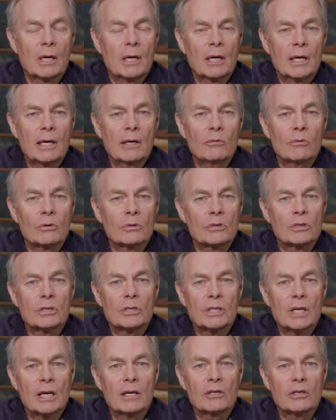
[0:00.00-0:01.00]
He wants to
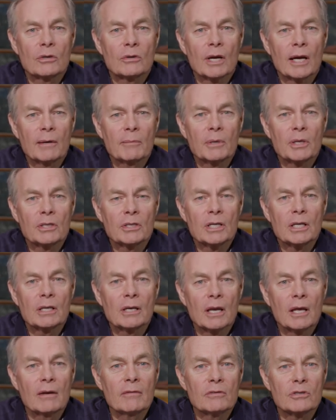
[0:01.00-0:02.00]
tell you how much He
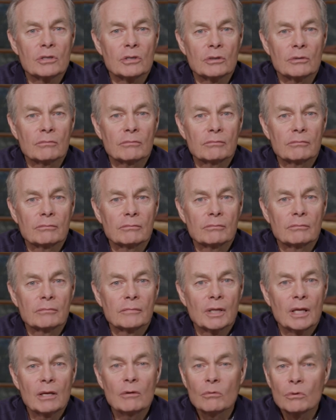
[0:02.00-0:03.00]
loves you.
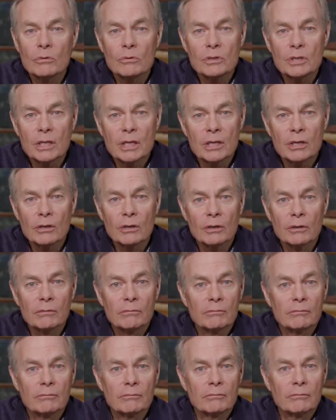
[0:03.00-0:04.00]
He wants to
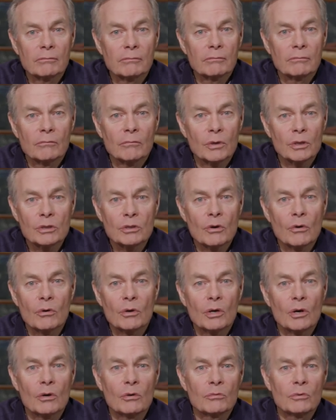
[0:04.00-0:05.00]
hear what's
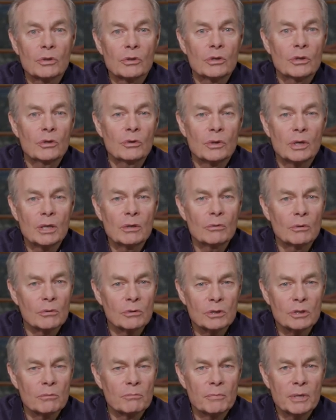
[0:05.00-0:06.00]
going on with you. He
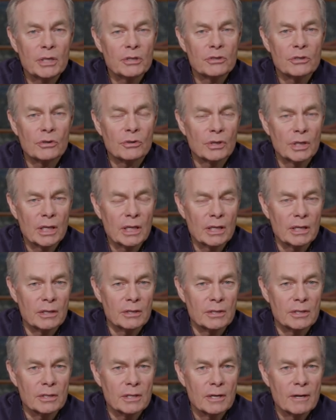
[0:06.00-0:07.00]
wants to meet your
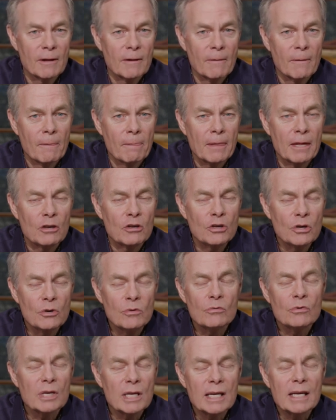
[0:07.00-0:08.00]
needs.
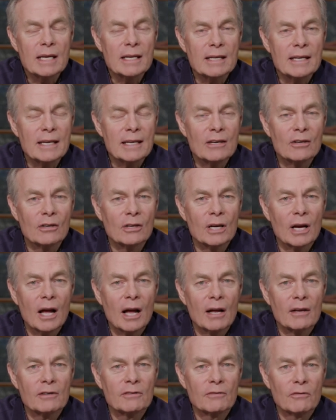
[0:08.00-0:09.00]
You need to hear
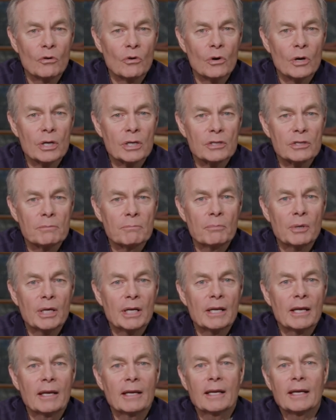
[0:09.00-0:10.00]
God's voice,
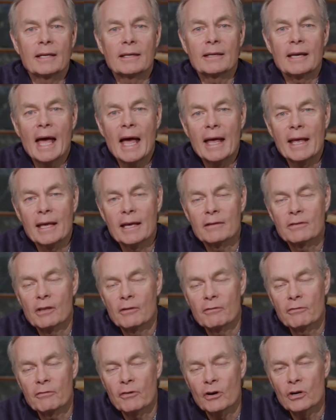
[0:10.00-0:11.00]
but it,
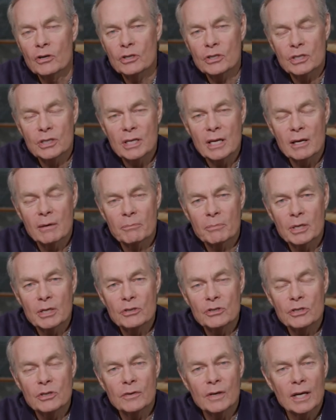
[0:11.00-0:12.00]
the first step
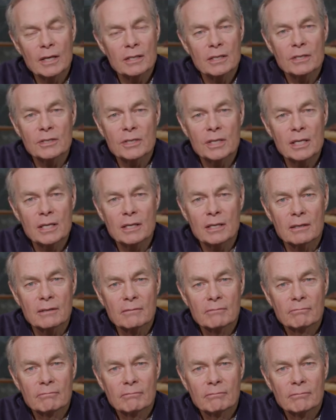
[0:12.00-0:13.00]
is you got to seek it.
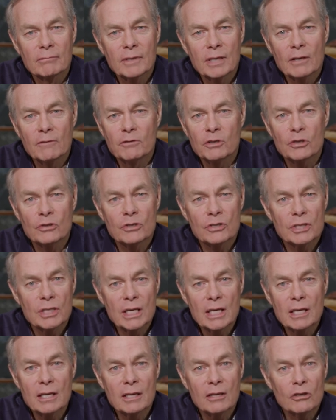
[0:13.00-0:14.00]
If you
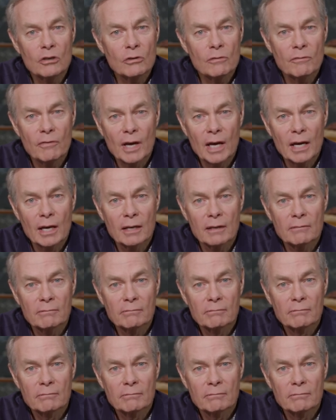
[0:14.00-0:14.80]
seek, you find.